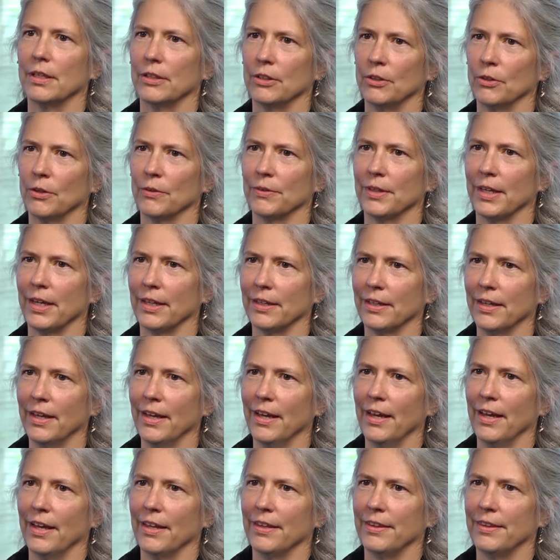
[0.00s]
you know,
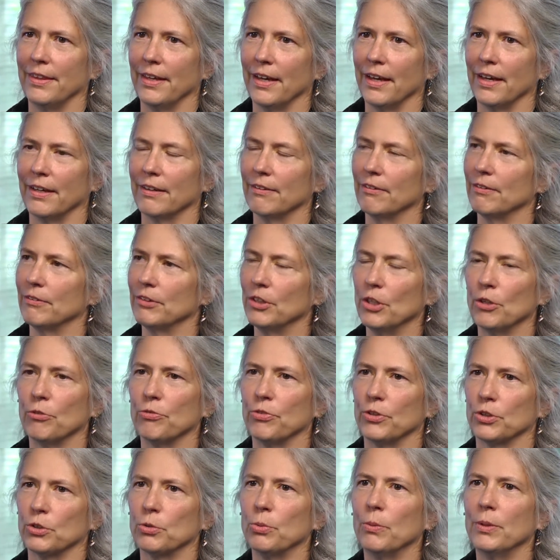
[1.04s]
that you know,
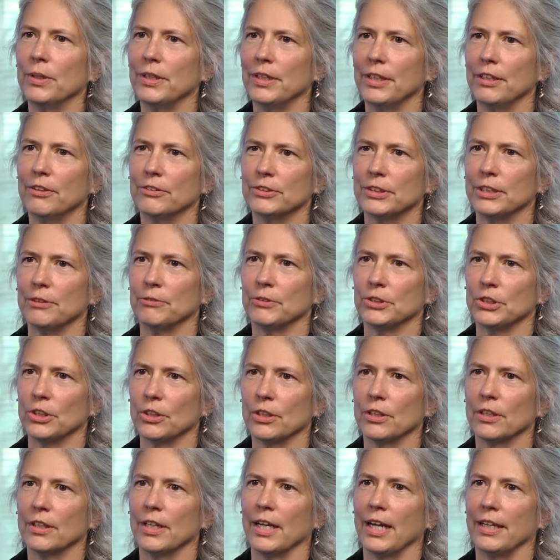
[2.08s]
for 20 years it was a
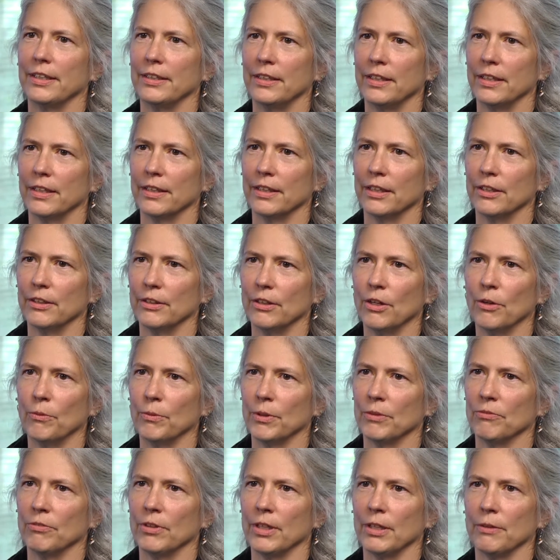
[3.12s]
good idea that no
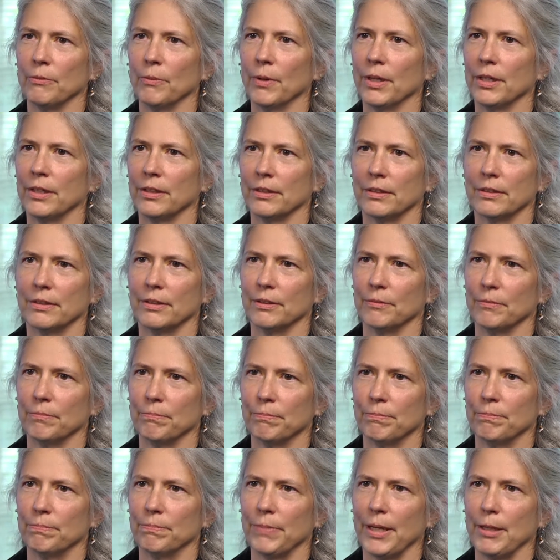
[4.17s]
one really wanted to
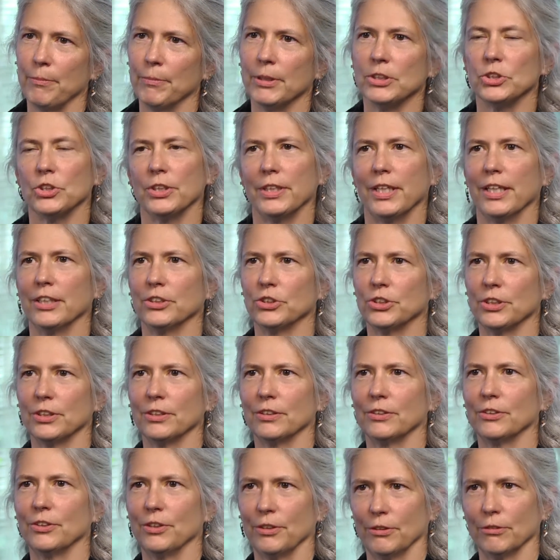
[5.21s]
pay much
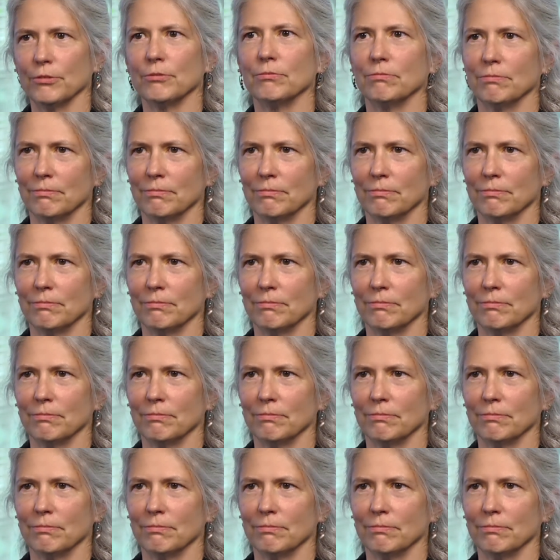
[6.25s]
attention to.